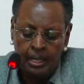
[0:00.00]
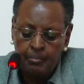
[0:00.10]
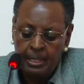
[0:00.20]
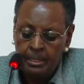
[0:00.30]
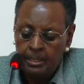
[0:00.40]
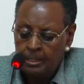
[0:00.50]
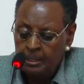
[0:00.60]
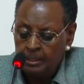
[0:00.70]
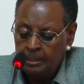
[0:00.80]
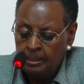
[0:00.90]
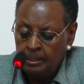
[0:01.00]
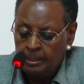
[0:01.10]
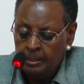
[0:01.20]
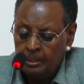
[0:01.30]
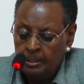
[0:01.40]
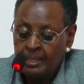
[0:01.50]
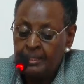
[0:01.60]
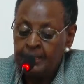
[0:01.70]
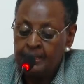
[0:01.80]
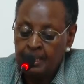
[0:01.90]
mainly that
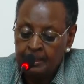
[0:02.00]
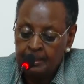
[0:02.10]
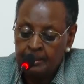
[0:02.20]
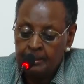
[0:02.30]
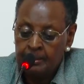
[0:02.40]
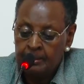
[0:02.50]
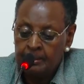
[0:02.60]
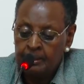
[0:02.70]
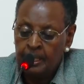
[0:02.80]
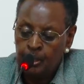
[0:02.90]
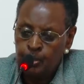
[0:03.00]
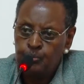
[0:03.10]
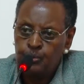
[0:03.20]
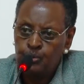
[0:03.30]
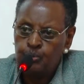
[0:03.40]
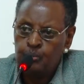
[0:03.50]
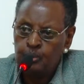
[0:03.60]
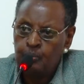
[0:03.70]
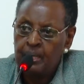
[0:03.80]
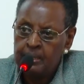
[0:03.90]
we can help to
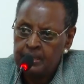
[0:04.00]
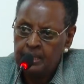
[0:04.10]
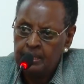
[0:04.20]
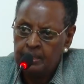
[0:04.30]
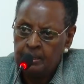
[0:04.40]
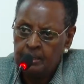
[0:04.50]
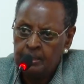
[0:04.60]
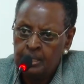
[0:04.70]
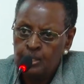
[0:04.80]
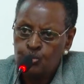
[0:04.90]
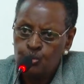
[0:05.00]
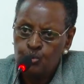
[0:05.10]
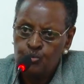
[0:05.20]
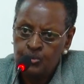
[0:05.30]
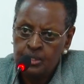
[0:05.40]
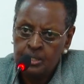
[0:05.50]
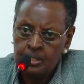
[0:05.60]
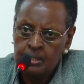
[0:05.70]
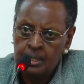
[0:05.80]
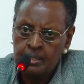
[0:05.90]
maintain the school
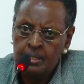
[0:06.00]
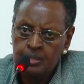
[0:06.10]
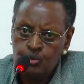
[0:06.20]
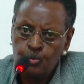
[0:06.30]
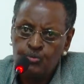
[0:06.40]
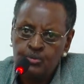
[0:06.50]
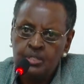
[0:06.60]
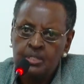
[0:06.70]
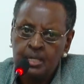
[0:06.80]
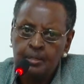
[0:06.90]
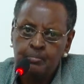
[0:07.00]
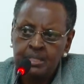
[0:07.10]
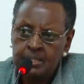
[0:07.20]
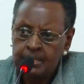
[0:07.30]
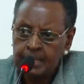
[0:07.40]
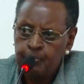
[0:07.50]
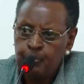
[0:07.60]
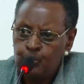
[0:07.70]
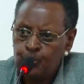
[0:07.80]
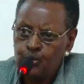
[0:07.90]
fees, that the school fees can be
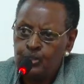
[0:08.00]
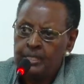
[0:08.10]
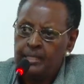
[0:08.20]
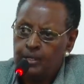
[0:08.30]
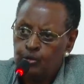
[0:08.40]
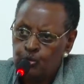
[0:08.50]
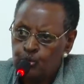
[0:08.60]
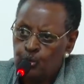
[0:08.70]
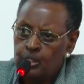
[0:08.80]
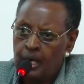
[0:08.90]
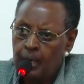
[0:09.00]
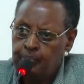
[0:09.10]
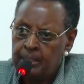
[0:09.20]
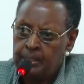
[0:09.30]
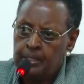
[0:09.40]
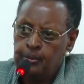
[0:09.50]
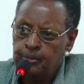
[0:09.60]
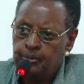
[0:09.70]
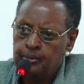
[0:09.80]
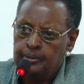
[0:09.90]
stable so that they are not going up and down.
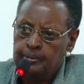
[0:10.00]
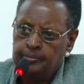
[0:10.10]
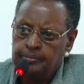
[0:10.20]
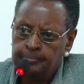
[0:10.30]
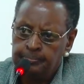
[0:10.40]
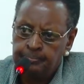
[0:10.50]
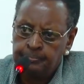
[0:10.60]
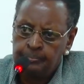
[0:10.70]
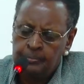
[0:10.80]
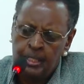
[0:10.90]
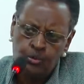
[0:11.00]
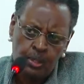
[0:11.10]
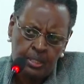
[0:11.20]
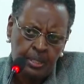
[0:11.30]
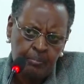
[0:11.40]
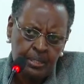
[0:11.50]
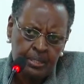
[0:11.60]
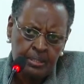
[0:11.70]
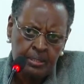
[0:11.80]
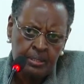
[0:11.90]
That was the
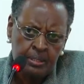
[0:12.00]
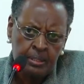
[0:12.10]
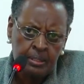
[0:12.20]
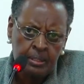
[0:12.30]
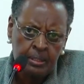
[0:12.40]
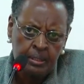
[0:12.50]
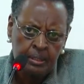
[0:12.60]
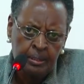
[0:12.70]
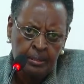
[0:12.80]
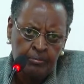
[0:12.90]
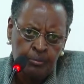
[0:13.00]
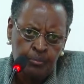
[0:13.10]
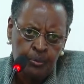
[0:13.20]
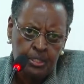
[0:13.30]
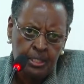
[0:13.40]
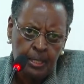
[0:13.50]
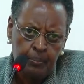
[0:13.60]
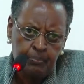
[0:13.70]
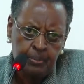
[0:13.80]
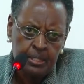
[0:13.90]
basis for putting up
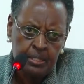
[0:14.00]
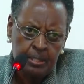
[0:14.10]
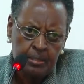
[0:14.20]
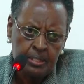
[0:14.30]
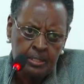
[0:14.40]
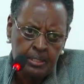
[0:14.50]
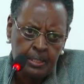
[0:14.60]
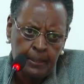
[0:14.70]
PTAs.